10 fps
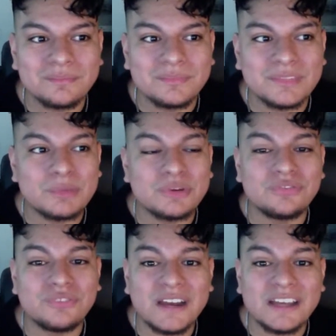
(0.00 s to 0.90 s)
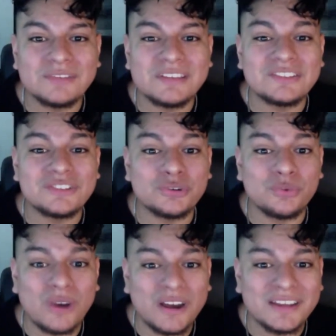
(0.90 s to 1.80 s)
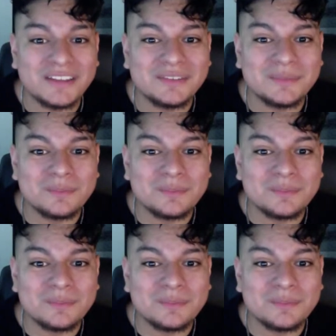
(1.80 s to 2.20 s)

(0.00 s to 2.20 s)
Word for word: Number five is your why.